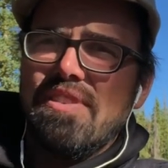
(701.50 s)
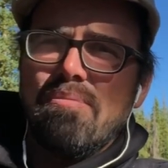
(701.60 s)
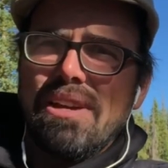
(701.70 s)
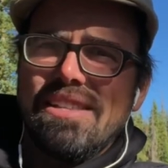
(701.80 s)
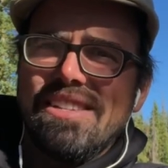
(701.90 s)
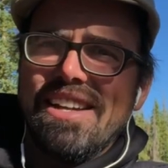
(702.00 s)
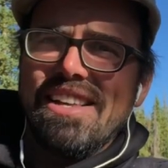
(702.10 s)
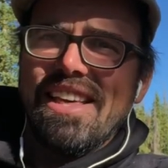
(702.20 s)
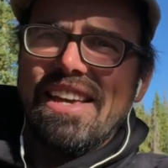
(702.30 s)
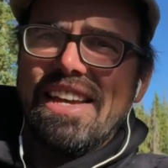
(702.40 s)
big Sandy
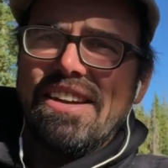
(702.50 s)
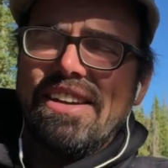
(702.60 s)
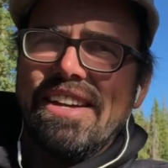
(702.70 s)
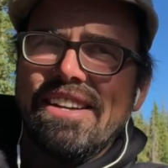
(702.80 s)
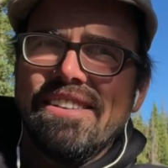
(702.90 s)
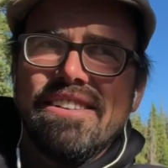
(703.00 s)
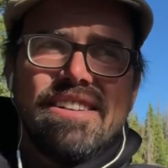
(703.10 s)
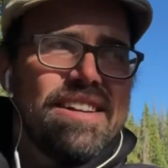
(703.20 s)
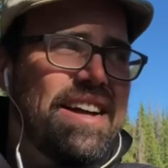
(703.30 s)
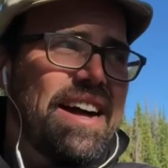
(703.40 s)
Lake area.
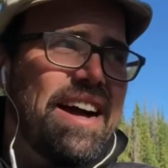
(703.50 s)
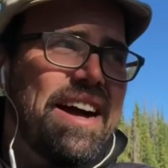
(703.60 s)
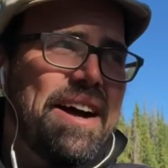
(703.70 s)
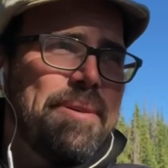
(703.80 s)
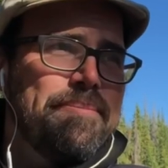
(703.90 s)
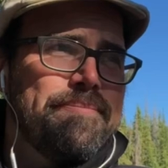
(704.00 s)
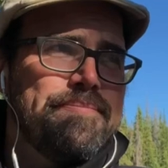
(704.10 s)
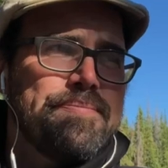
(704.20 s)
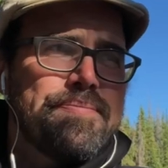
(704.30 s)
Um,